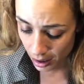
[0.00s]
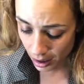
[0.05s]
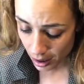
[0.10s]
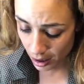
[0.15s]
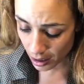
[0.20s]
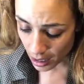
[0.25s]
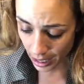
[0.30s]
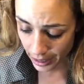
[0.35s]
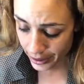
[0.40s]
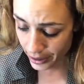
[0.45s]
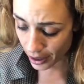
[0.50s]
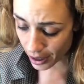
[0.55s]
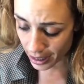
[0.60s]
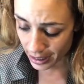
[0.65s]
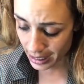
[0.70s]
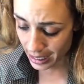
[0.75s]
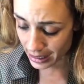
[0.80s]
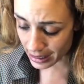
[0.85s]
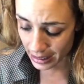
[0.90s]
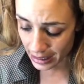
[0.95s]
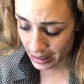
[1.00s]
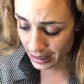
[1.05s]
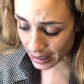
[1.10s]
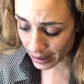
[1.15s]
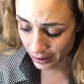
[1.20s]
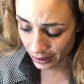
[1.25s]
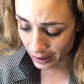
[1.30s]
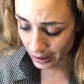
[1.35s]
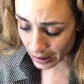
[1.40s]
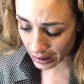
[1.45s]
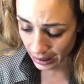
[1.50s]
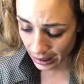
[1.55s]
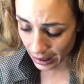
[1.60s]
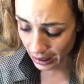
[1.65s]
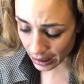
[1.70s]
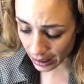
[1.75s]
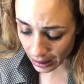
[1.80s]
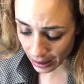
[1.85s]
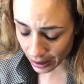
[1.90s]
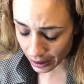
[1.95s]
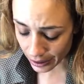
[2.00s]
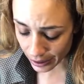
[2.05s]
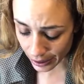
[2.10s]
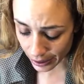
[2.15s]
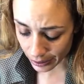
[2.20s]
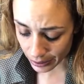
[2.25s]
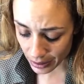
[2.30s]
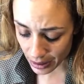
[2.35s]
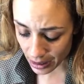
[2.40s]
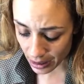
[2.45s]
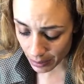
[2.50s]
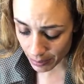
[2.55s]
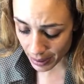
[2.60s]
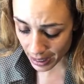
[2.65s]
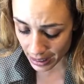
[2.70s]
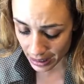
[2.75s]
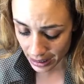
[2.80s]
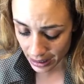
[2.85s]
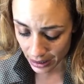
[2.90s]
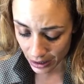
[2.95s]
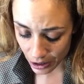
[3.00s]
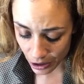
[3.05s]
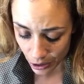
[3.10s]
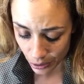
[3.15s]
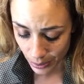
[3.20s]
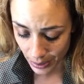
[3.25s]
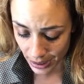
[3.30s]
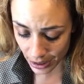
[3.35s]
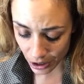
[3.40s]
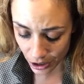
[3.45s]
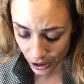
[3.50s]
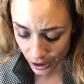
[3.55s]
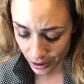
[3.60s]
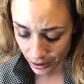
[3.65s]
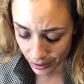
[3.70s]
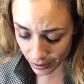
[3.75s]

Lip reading: And not necessarily, to the best situation.